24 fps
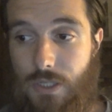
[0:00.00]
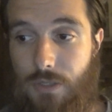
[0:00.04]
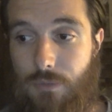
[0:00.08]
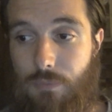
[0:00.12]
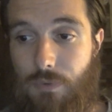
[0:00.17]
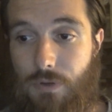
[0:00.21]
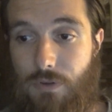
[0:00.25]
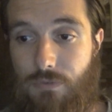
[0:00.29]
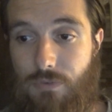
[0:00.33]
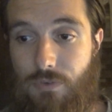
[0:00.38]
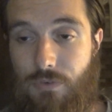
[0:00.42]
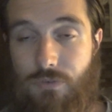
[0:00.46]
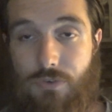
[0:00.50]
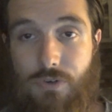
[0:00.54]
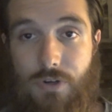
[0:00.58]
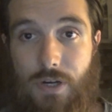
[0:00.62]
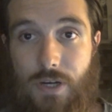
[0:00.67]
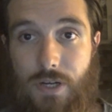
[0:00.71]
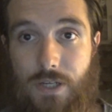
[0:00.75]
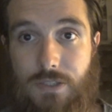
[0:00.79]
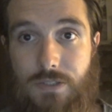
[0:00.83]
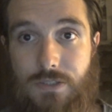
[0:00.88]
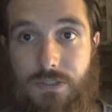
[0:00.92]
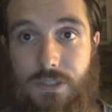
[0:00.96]
time I've ever
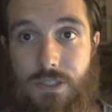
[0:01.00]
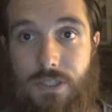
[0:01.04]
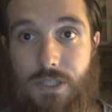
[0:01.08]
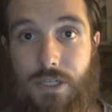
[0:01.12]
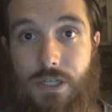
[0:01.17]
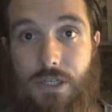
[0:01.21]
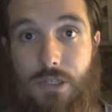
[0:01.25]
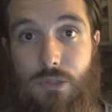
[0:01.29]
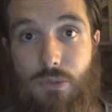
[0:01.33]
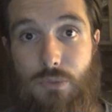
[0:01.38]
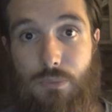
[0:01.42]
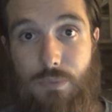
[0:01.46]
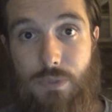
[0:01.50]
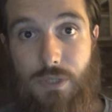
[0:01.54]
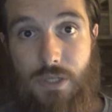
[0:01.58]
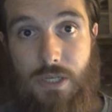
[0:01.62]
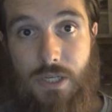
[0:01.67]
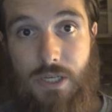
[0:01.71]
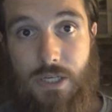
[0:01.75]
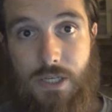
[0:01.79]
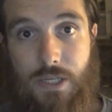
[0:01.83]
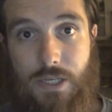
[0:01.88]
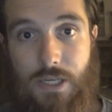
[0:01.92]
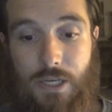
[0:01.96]
had to help
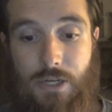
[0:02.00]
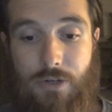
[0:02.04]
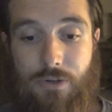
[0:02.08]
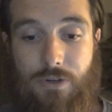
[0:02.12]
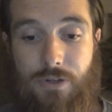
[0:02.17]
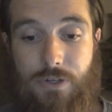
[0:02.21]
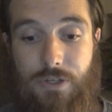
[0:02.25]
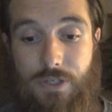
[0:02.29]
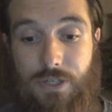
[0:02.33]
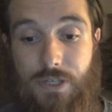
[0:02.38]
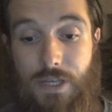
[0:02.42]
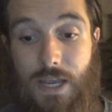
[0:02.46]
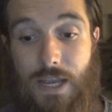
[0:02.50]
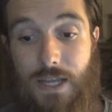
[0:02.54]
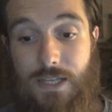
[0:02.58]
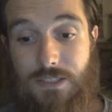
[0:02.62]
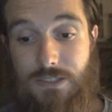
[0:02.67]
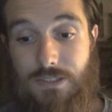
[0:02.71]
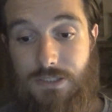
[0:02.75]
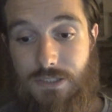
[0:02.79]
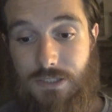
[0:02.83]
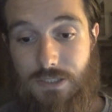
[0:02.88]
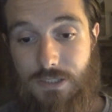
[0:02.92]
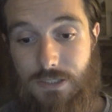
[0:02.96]
carry a
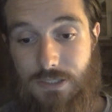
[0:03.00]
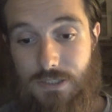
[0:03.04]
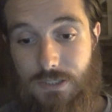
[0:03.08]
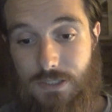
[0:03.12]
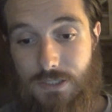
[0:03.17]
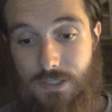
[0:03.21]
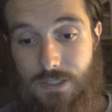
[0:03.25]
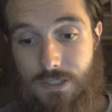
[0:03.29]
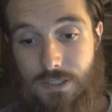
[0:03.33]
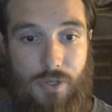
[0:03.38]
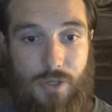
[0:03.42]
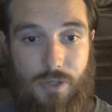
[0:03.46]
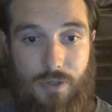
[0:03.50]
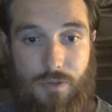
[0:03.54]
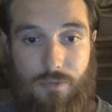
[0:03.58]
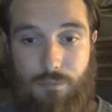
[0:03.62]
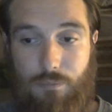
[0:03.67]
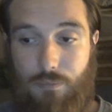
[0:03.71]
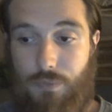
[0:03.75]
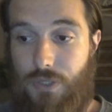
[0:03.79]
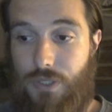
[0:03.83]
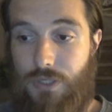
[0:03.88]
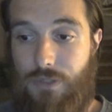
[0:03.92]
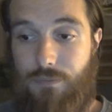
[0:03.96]
casket. Uh,
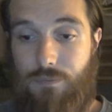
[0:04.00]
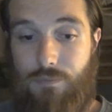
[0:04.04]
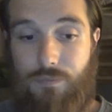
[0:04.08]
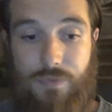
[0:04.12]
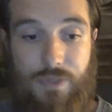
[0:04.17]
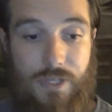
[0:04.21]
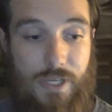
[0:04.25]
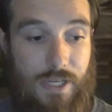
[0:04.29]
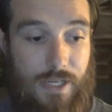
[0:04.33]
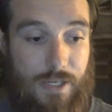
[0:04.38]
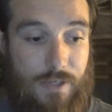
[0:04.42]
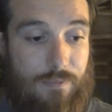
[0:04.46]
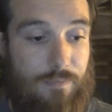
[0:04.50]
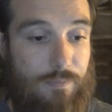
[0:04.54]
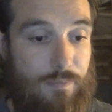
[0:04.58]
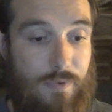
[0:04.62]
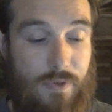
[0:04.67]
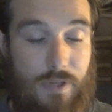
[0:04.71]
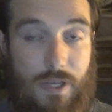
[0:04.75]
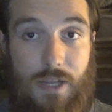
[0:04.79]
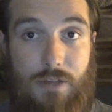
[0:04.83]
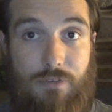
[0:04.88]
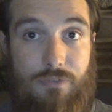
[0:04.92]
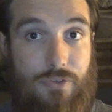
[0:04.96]
but yeah,
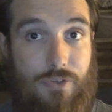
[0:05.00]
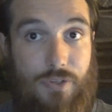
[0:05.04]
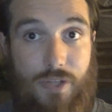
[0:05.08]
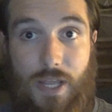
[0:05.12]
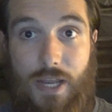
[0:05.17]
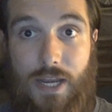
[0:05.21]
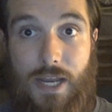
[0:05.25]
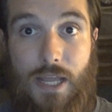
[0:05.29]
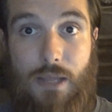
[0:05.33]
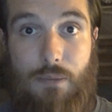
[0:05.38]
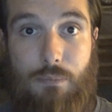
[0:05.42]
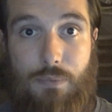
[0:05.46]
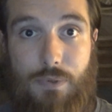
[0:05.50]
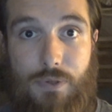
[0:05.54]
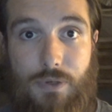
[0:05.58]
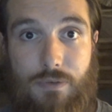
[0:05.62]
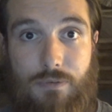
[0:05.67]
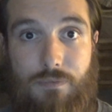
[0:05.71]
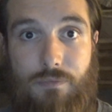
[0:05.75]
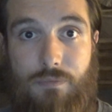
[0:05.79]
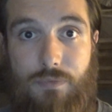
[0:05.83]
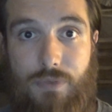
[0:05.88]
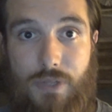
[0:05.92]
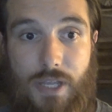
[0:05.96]
after that
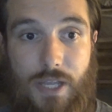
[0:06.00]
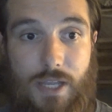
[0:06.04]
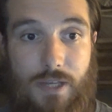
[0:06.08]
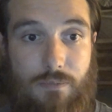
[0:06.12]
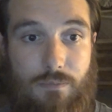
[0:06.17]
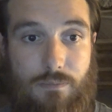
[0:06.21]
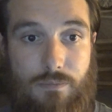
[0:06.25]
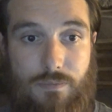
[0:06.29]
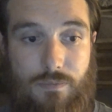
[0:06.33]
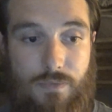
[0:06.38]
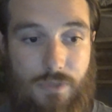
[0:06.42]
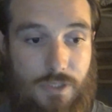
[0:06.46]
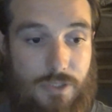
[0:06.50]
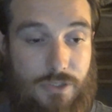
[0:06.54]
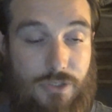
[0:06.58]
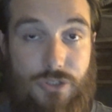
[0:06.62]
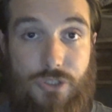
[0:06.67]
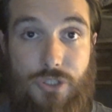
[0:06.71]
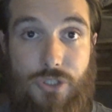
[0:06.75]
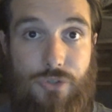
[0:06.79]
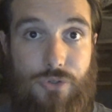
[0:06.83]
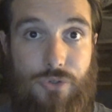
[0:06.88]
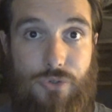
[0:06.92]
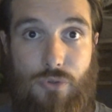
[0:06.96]
happened, that in
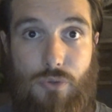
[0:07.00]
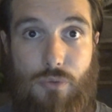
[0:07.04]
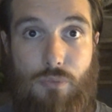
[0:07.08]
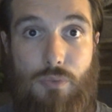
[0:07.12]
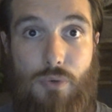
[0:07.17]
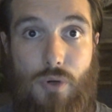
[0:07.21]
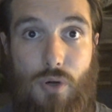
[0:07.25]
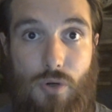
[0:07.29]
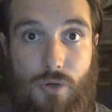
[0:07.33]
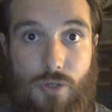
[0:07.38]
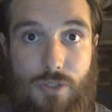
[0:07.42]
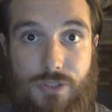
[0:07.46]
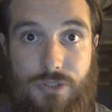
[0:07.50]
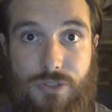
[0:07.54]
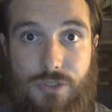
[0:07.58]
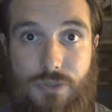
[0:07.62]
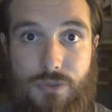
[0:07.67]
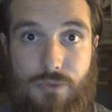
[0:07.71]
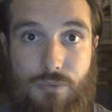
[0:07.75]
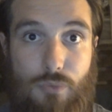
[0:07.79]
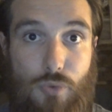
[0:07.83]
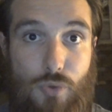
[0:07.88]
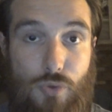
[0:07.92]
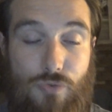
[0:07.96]
general brought
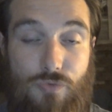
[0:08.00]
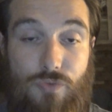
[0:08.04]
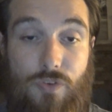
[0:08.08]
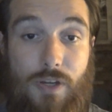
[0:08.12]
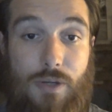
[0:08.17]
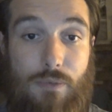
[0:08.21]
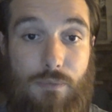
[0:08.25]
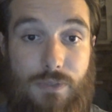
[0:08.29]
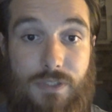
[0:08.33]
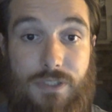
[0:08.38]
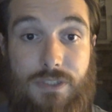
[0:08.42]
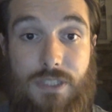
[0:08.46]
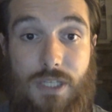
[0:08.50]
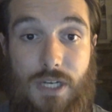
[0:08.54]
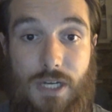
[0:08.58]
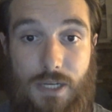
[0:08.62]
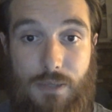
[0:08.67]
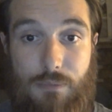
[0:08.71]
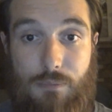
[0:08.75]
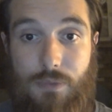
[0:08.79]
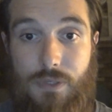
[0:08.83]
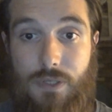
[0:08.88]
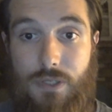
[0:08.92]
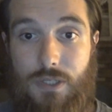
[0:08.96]
us more family
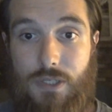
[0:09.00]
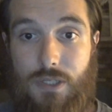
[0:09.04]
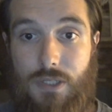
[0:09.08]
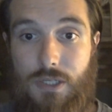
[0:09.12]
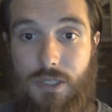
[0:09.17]
time.